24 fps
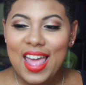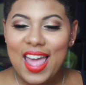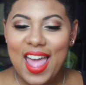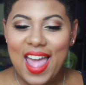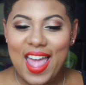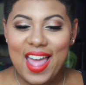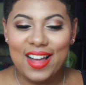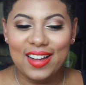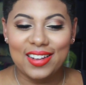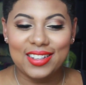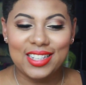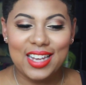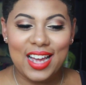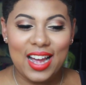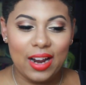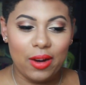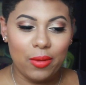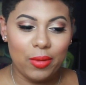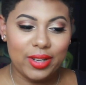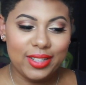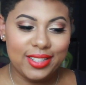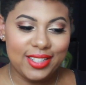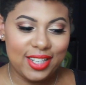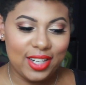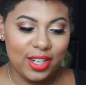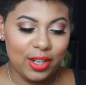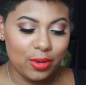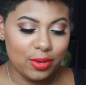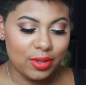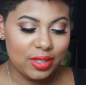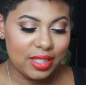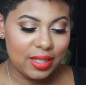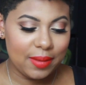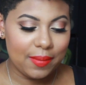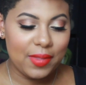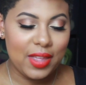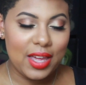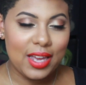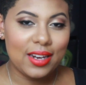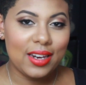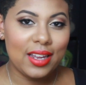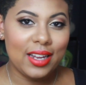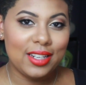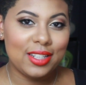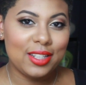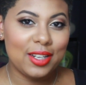and I went to use them that night